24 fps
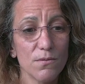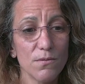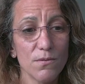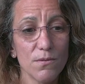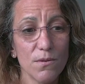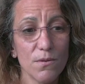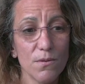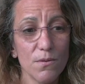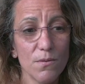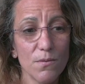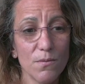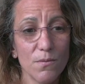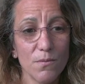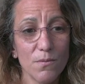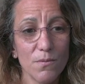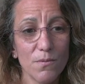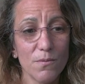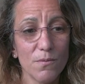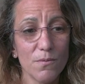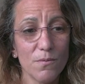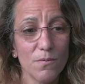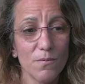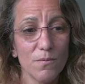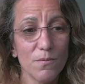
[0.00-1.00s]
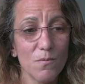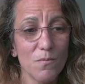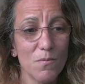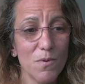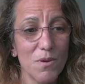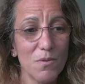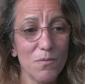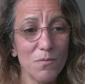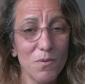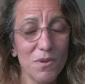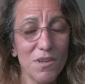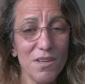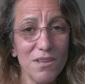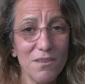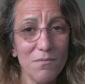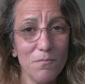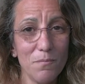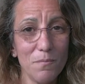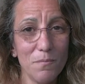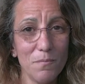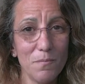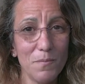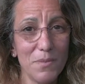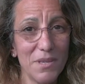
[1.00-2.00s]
So when we